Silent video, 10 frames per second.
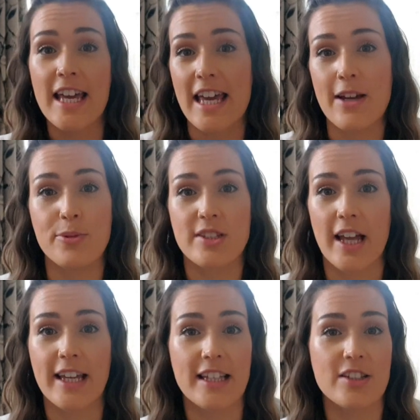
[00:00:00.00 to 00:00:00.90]
It was
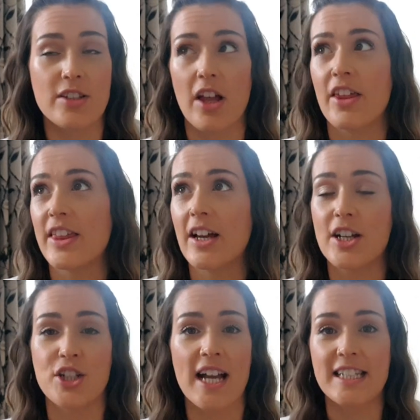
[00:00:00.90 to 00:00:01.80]
like, I think I
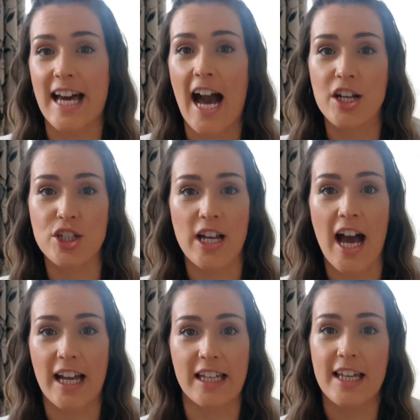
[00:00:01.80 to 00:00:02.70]
checked the
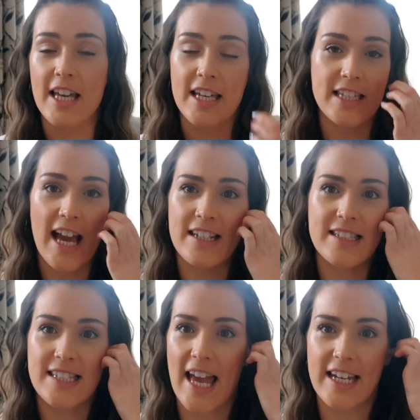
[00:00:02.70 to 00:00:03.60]
hashtag
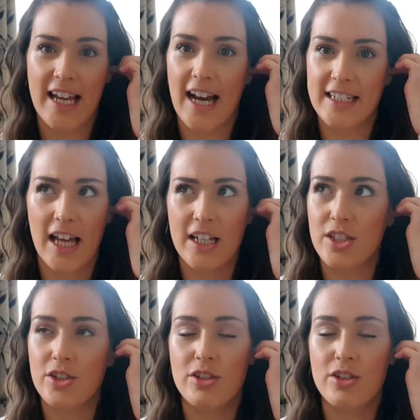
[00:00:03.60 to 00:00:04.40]
yesterday and it had like